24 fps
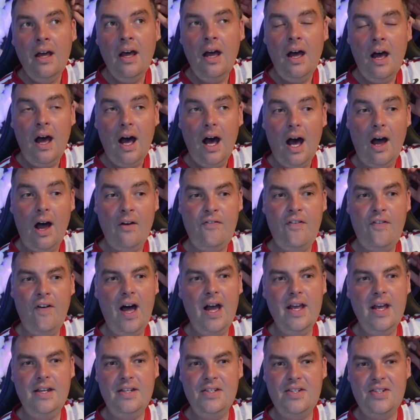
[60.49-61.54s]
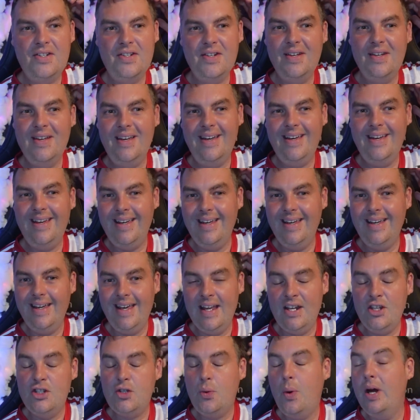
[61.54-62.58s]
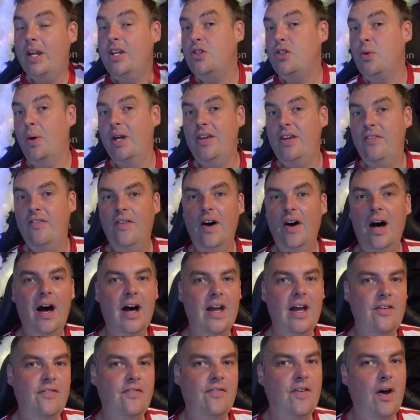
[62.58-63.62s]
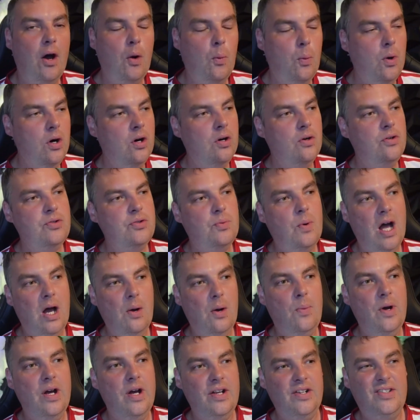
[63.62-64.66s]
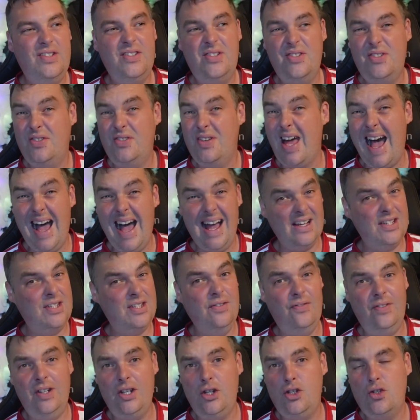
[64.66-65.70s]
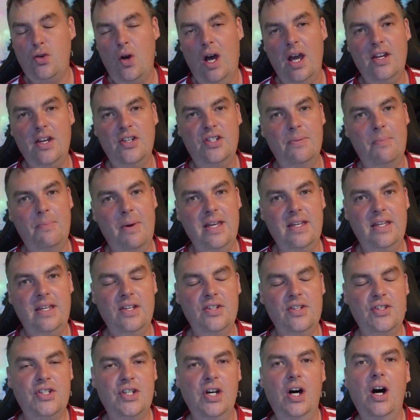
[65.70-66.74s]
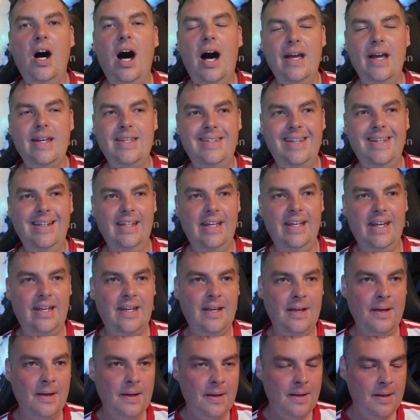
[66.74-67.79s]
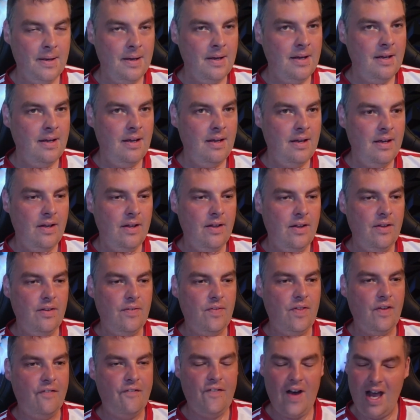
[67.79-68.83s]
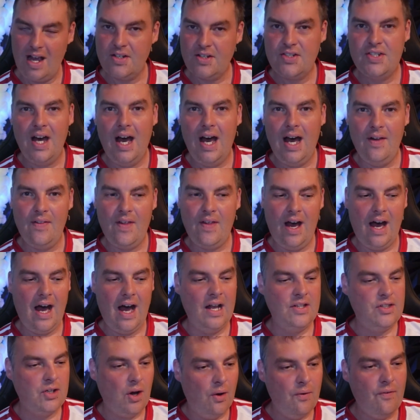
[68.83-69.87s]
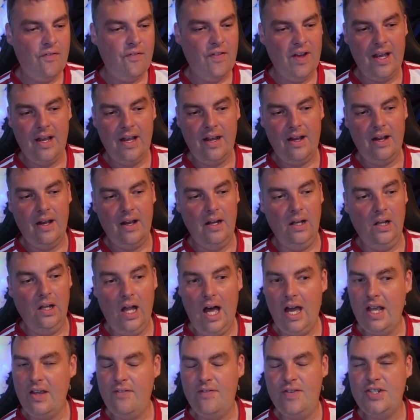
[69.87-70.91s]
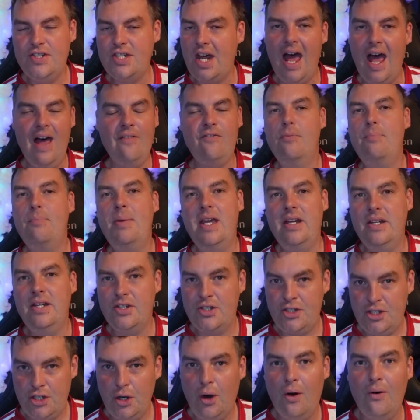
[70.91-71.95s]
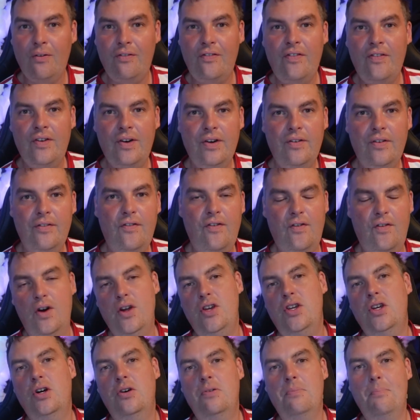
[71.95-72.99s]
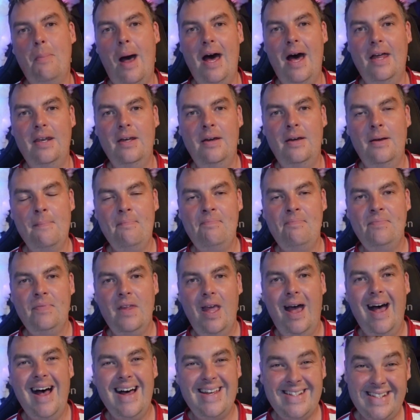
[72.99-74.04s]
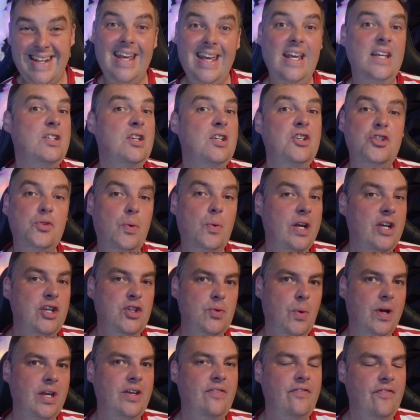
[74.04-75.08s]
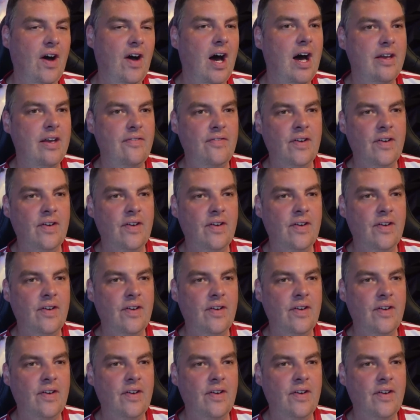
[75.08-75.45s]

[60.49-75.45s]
I find in 2025, a world where we're actively trying to make it so idyllic. The facts are that I don't think life has ever been as tough for a young man as it is in 2025.